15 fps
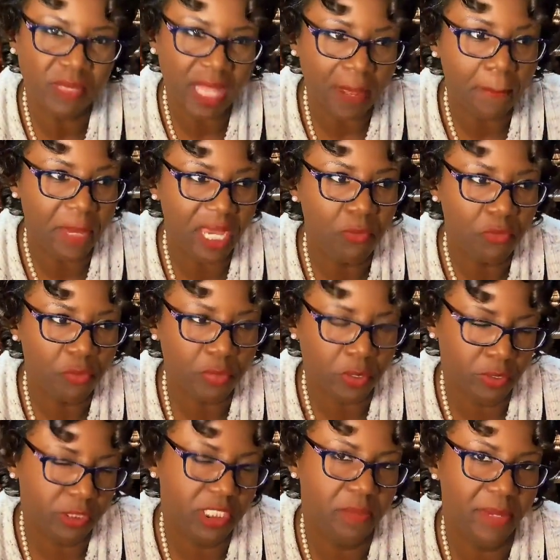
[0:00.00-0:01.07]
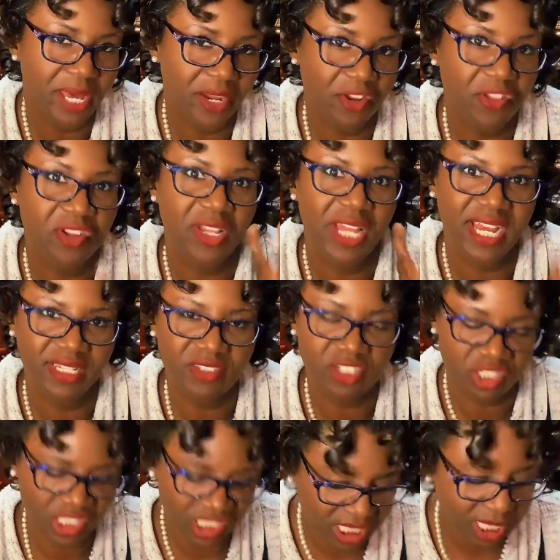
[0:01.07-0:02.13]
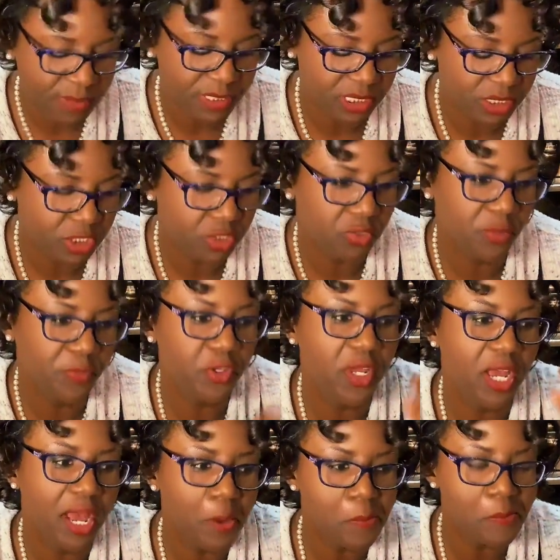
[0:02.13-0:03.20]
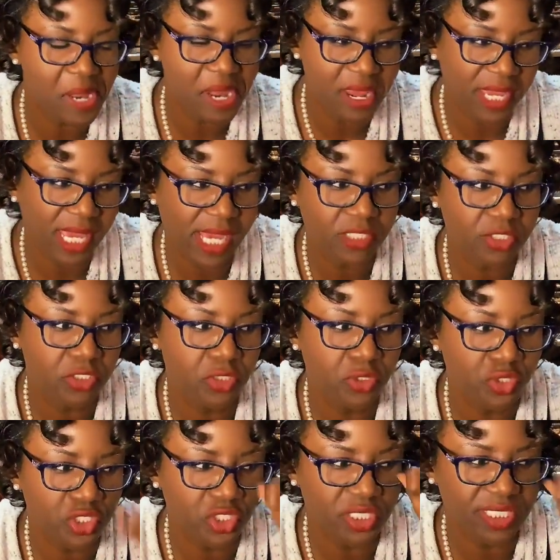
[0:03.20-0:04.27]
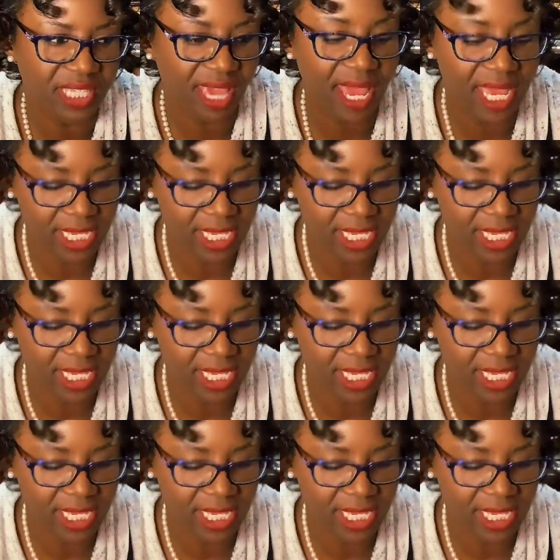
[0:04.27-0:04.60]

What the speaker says: they're like made with protein powder, there's substance to them. You know how pancakes are usually just